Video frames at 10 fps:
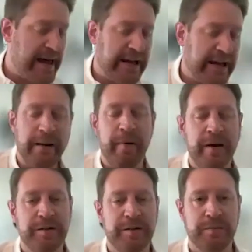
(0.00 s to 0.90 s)

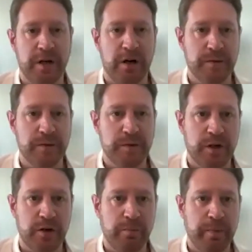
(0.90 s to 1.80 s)
LLM-based themselves.
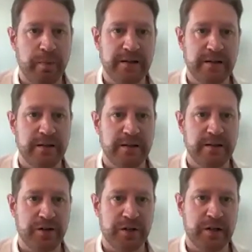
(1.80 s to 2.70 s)
So you pit,
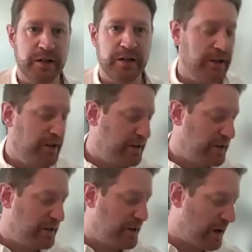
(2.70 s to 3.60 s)
essentially,
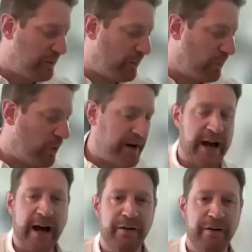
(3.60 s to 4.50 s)
white
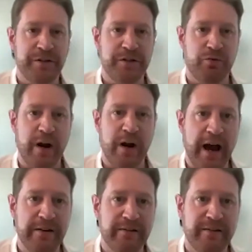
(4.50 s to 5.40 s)
hat versus red
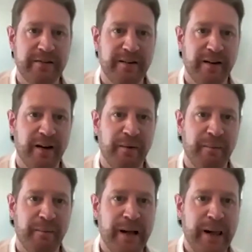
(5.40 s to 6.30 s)
hat
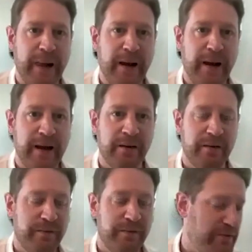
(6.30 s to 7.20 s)

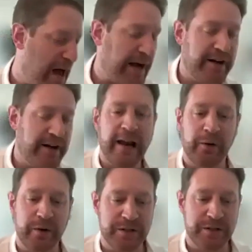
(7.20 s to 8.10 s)
in hacker
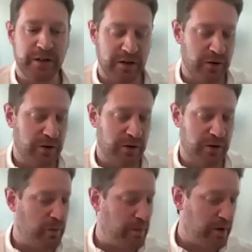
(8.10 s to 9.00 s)
language. So
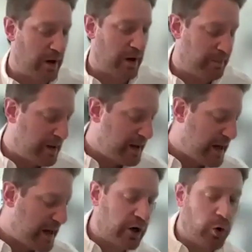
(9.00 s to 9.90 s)
you
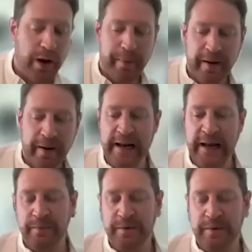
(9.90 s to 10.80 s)
equip an
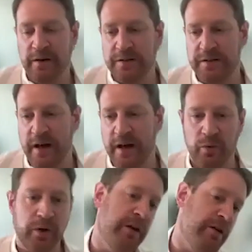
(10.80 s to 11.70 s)
LLM to understand
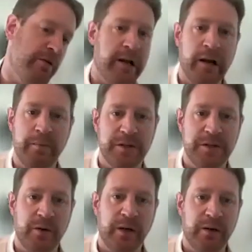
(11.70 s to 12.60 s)
what another LLM
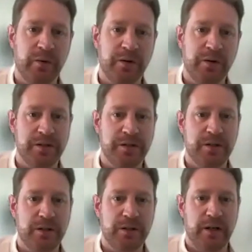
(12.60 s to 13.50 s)
is doing, which
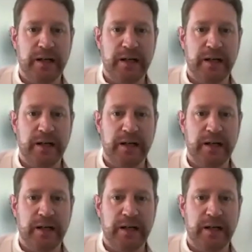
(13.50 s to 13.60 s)
is